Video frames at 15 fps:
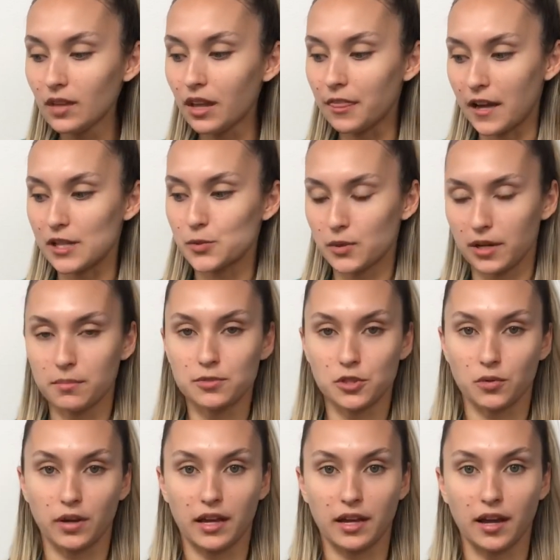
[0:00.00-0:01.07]
that's what I'm
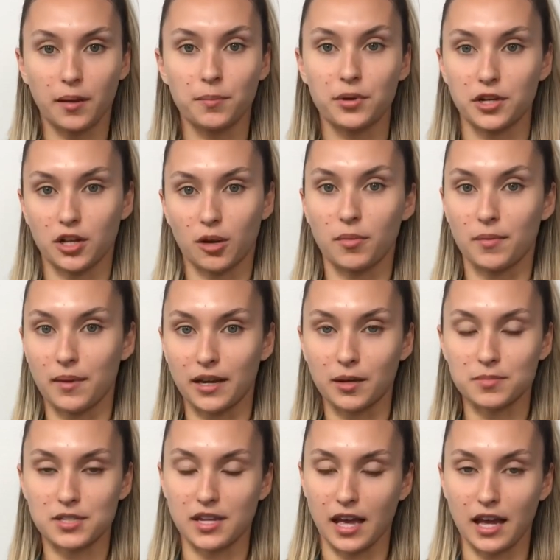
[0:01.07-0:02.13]
doing. I'm putting on my makeup
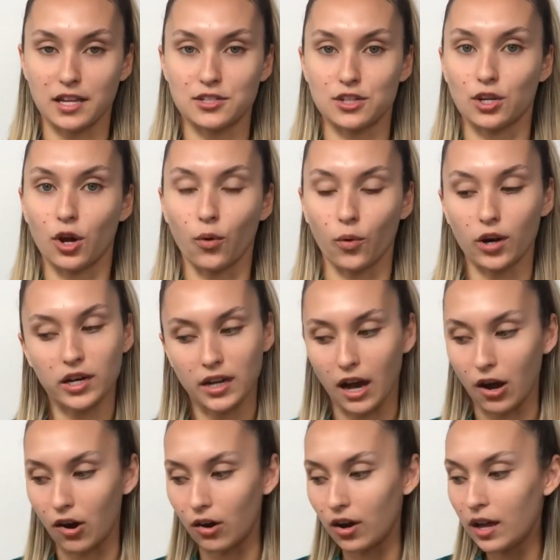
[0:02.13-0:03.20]
today to go work
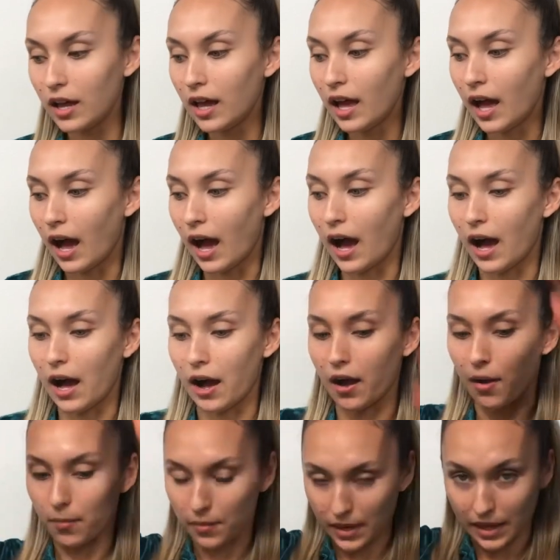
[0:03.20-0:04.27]
out.
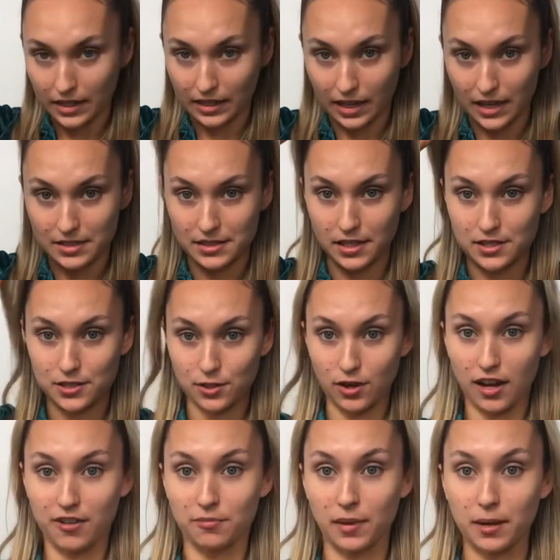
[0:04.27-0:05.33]
And yes, I still
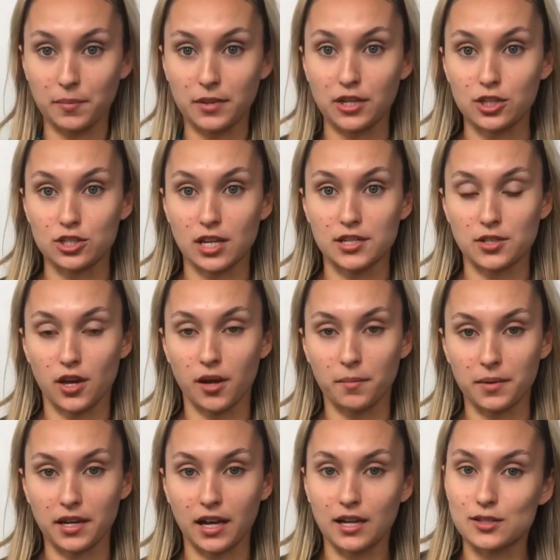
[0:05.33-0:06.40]
have my PJs on
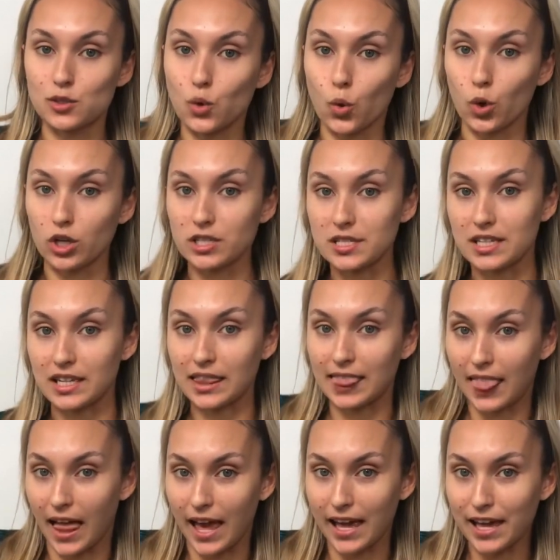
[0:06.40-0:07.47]
because quarantine
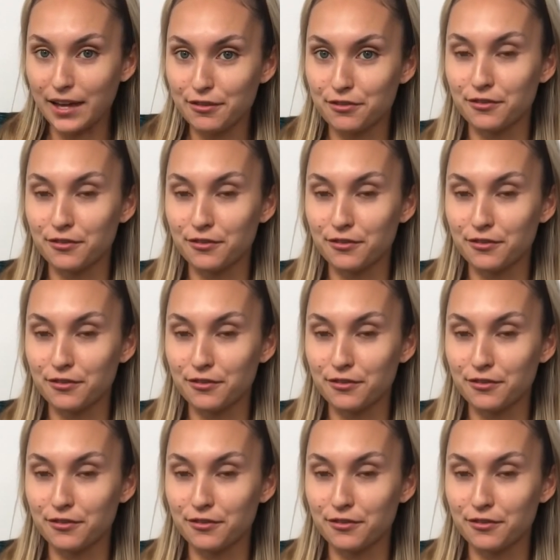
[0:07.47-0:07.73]
life.